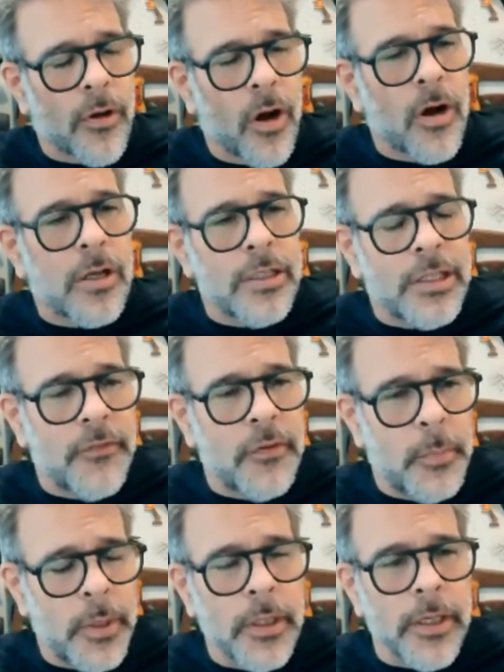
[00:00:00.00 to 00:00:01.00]
cognitive
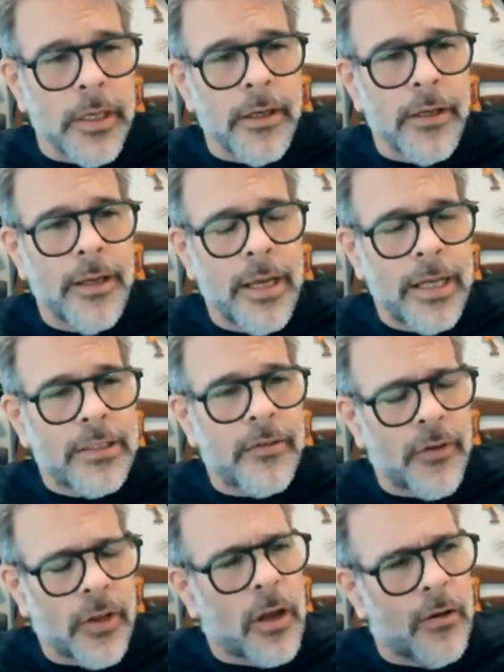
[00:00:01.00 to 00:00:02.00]
ability. And
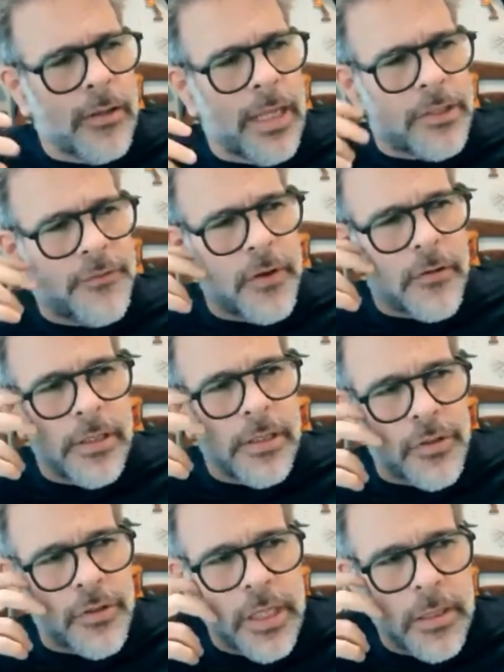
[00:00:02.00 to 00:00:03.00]
so like, oh, that's very
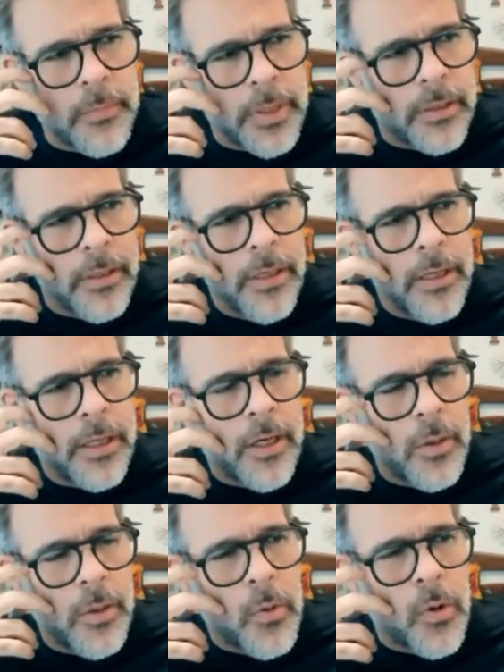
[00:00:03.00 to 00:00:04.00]
interesting. But
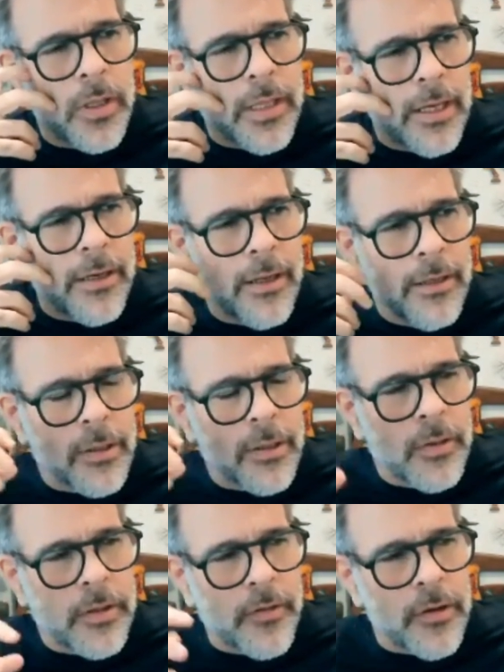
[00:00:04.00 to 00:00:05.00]
more than
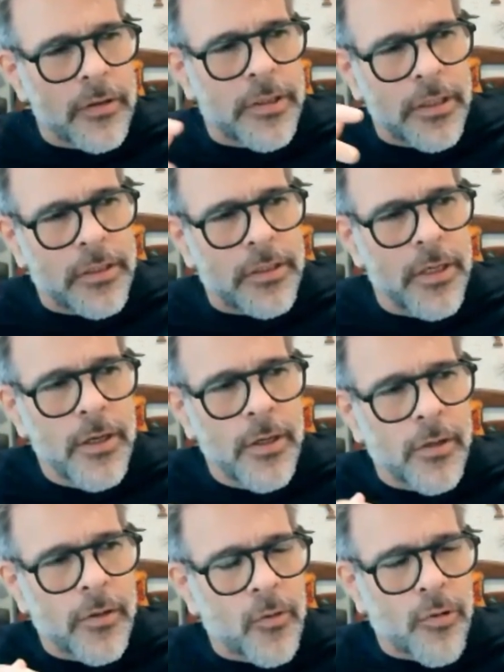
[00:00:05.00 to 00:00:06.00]
so there's this
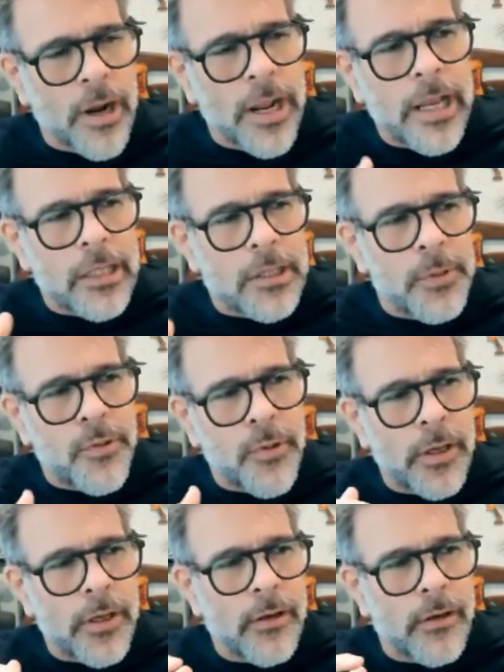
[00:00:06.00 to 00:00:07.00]
race
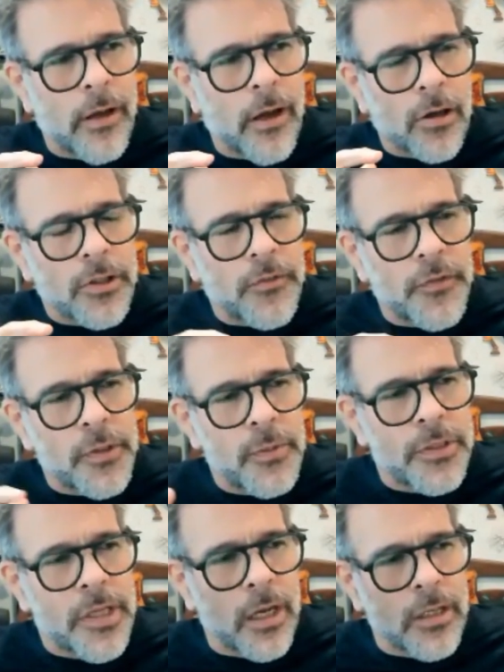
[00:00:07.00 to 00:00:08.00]
between artificial
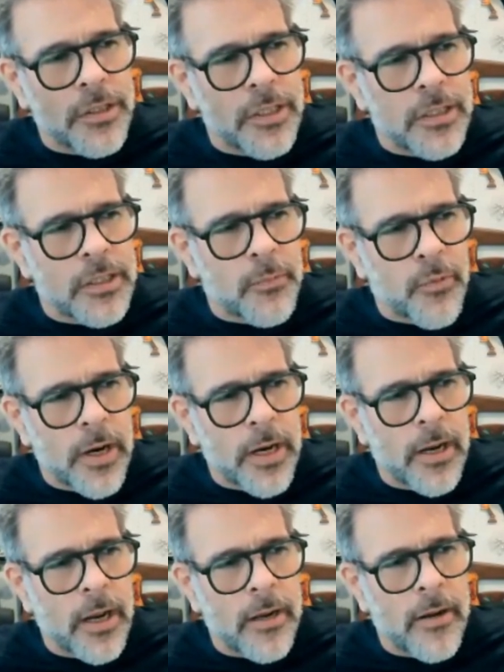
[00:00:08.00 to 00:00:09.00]
intelligence
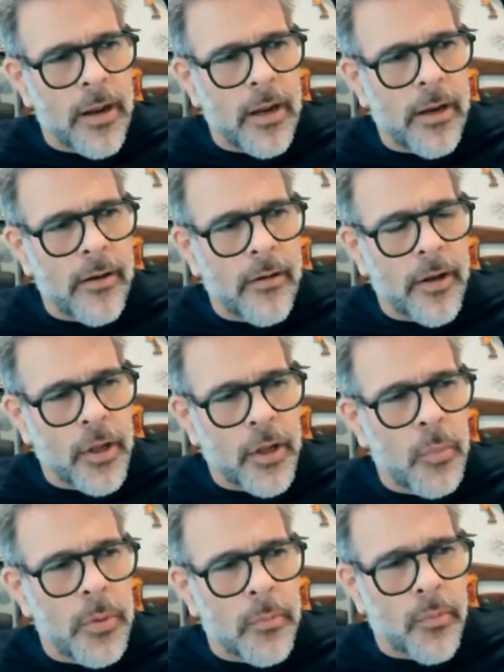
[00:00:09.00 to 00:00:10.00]
brain and
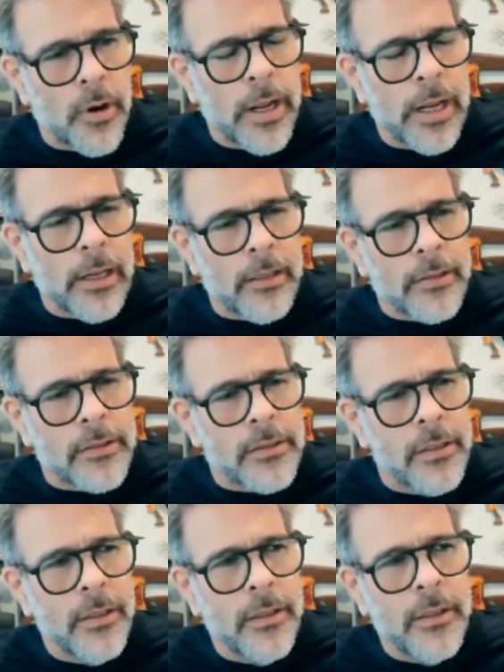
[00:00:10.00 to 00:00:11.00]
human brains,